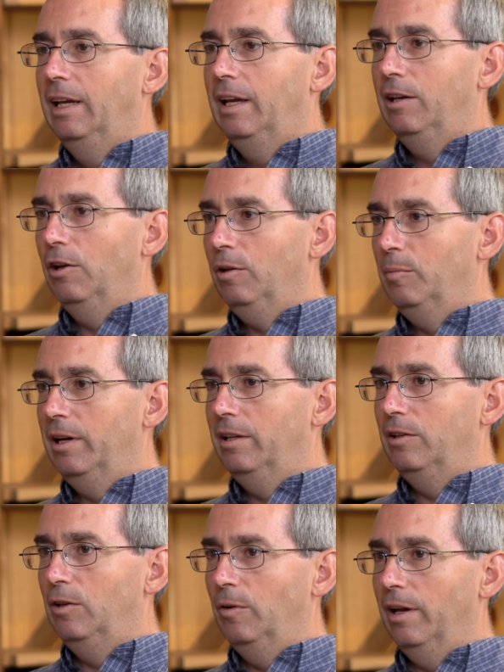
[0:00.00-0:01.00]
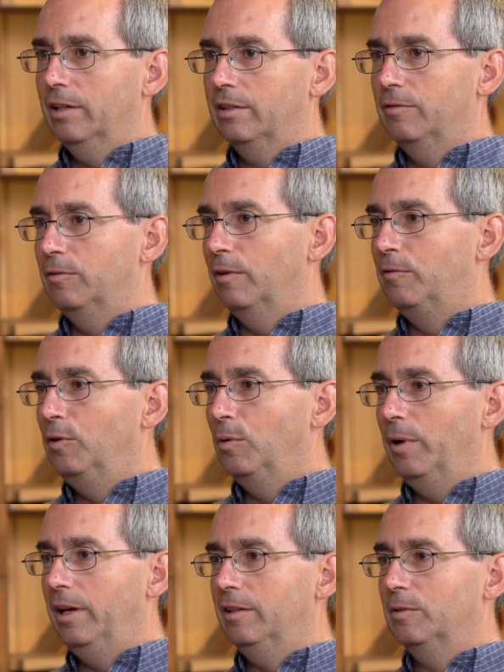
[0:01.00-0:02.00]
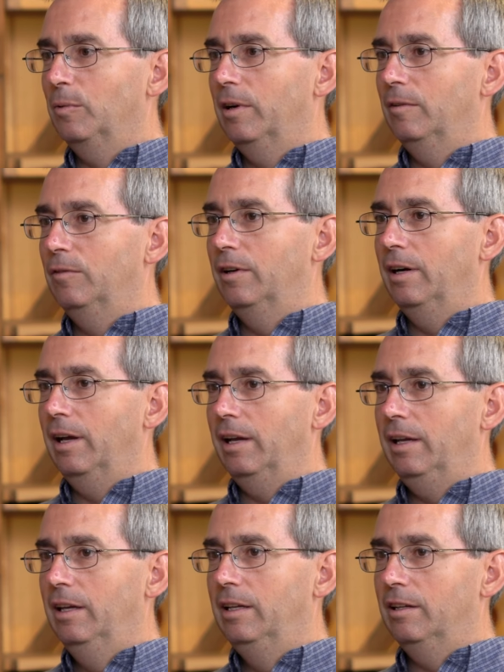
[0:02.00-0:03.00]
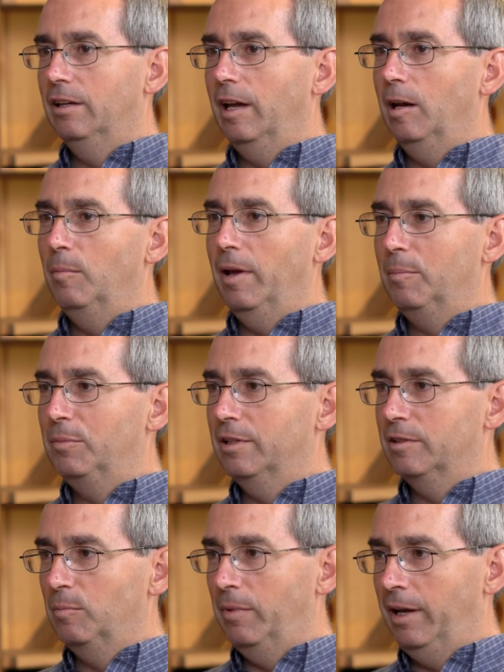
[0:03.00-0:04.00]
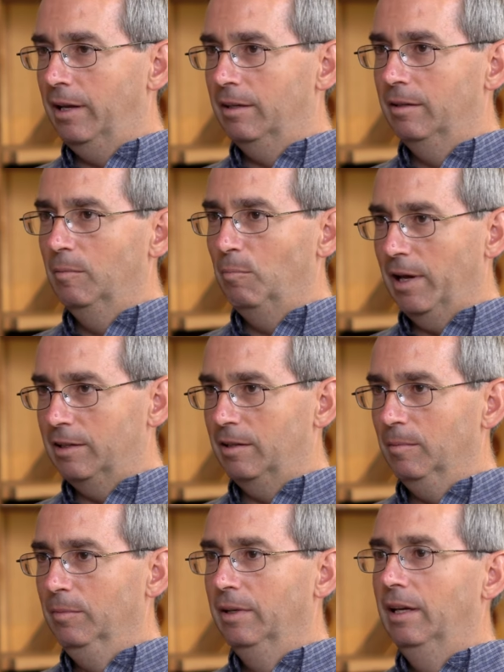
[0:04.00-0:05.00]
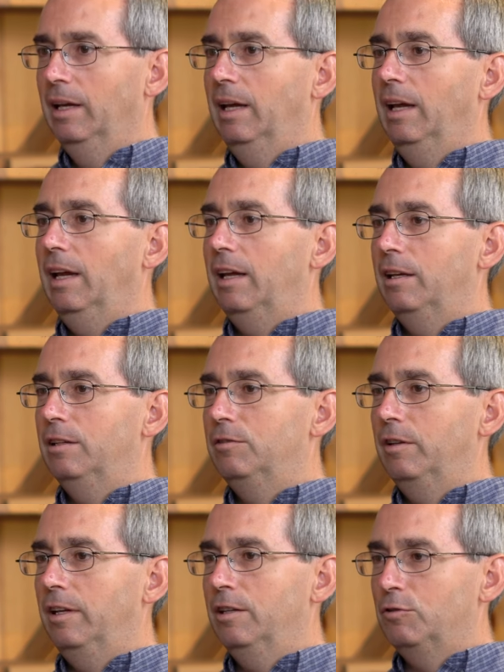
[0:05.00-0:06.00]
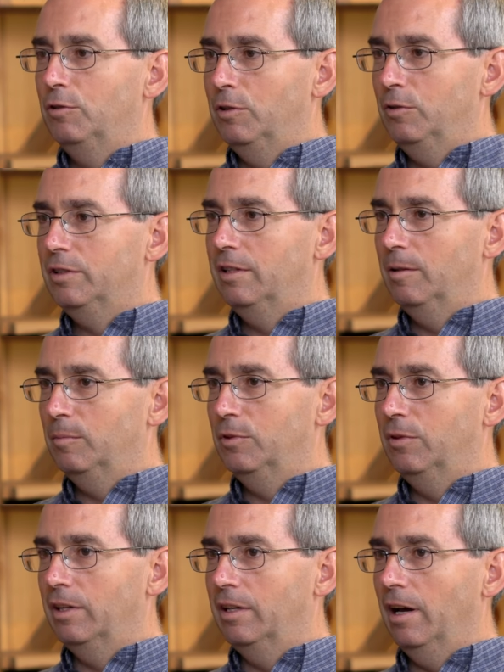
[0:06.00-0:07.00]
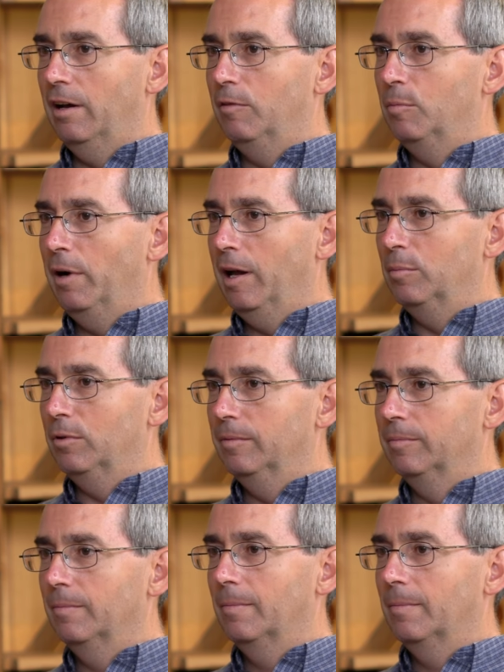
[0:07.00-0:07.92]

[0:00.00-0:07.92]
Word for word: He'd only been in the U.S. for a few weeks whenever a young Anabaptist man met him and it introduced him to the God of the Bible.